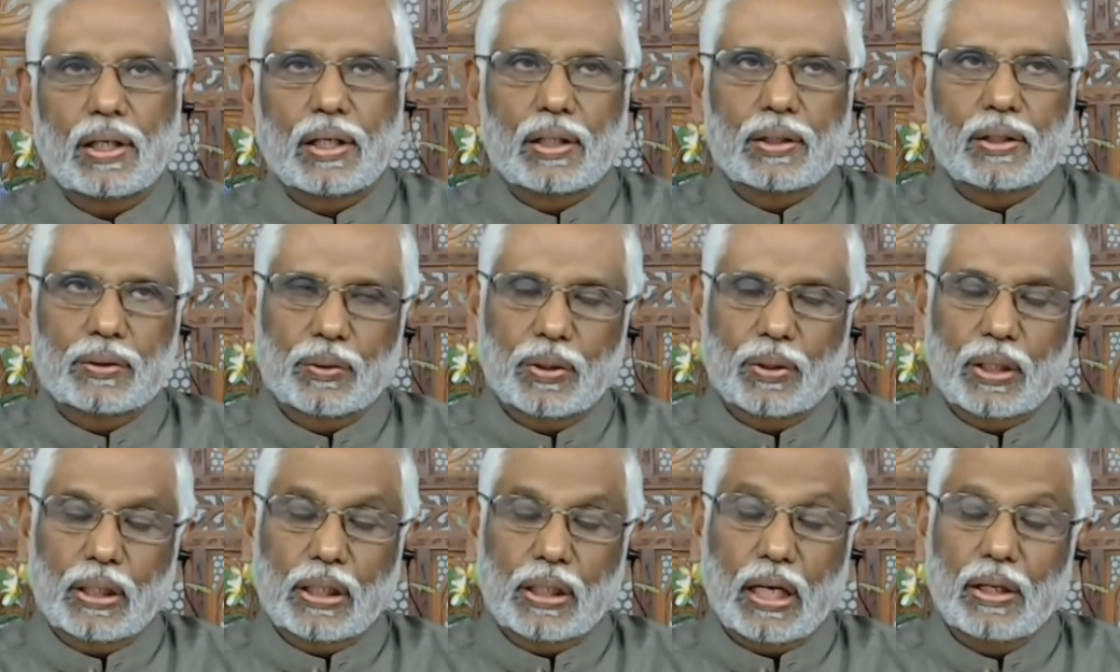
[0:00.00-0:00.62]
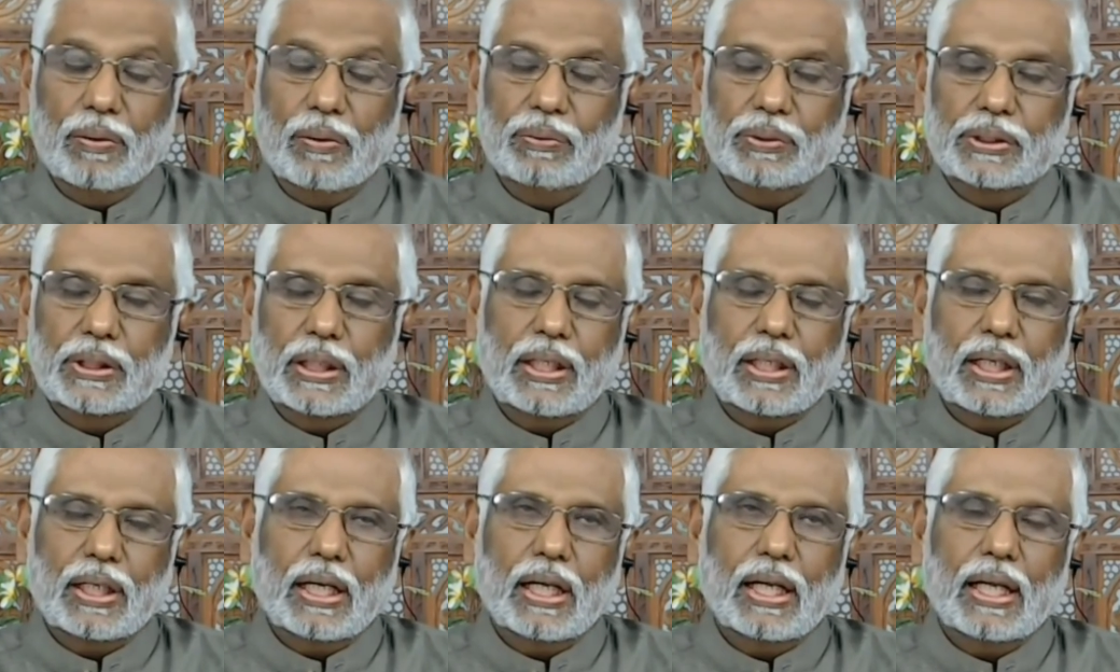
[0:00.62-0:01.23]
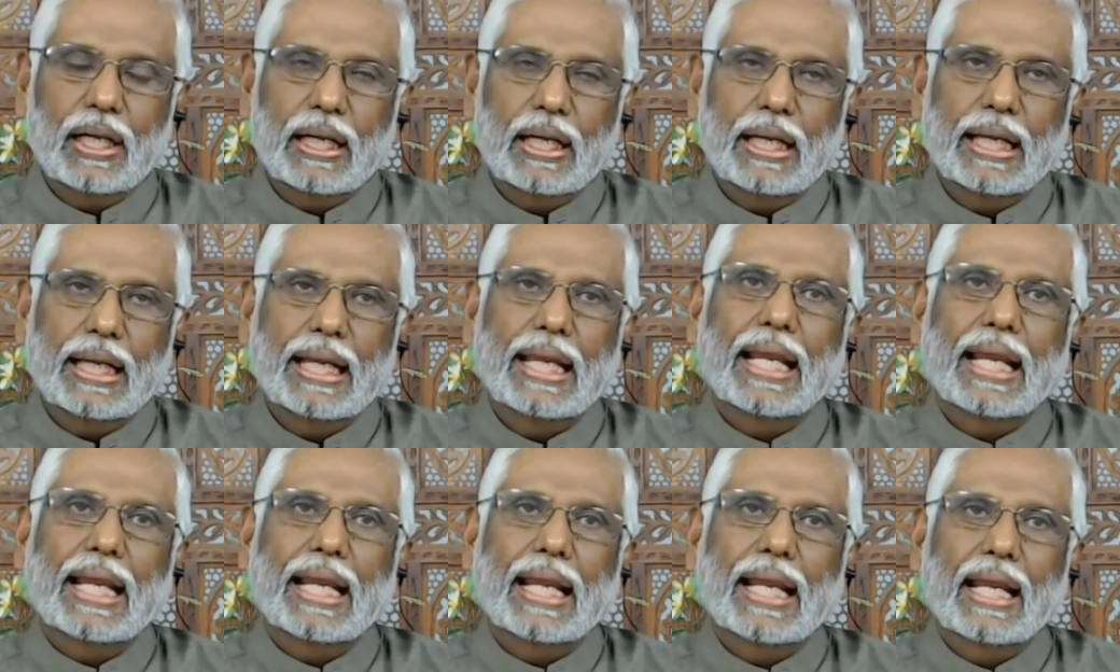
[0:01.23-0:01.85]
So the crown chakra
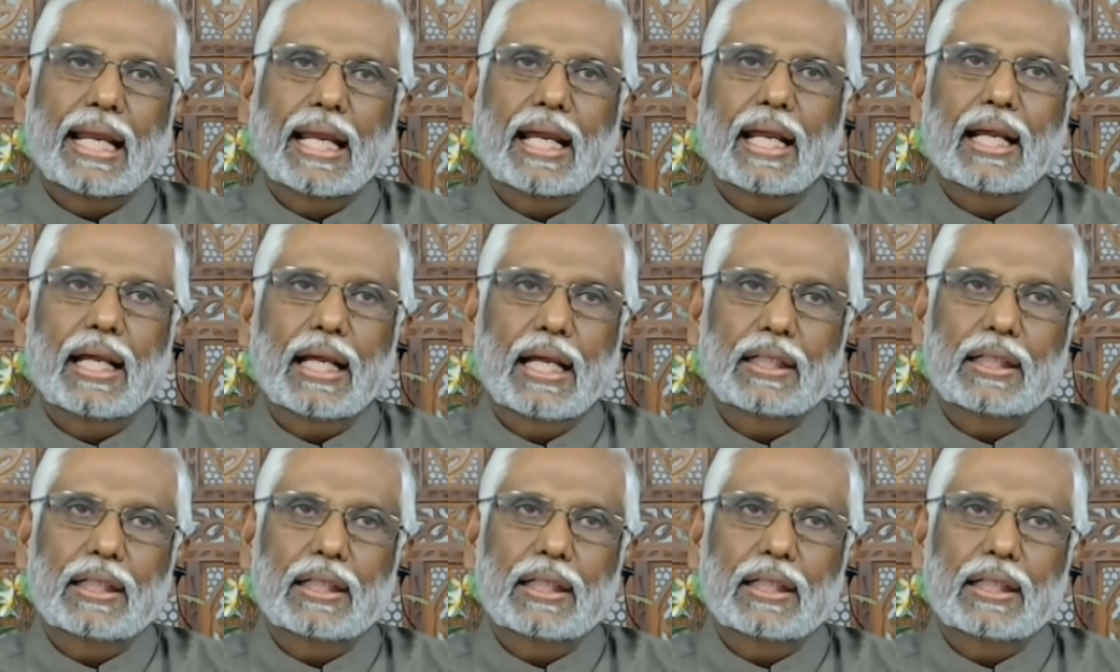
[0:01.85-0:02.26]
is